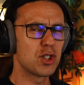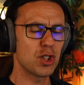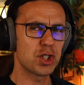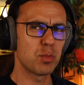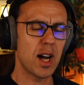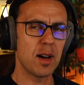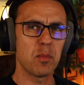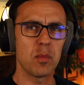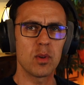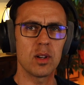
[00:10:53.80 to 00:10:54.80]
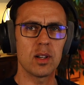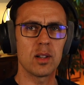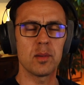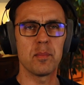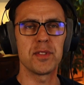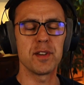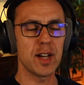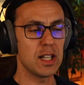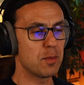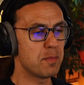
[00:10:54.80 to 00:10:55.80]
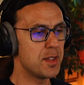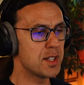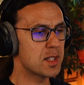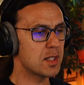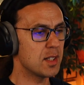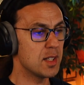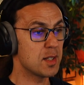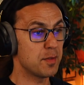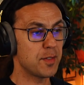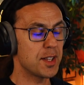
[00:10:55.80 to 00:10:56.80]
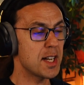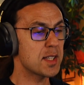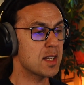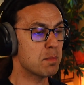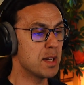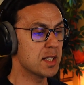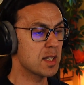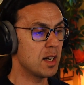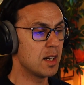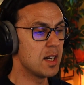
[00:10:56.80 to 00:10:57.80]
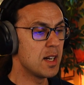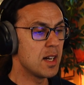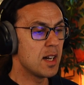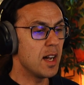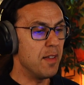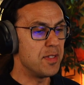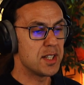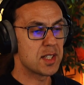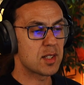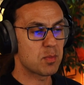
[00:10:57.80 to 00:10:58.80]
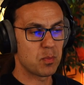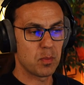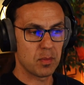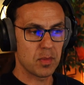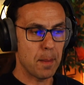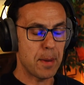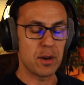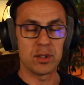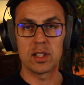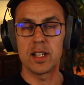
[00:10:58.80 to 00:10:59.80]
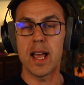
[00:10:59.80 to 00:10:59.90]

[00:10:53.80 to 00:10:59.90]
Joshua developed. This it is a fantastic mixer, and this apparently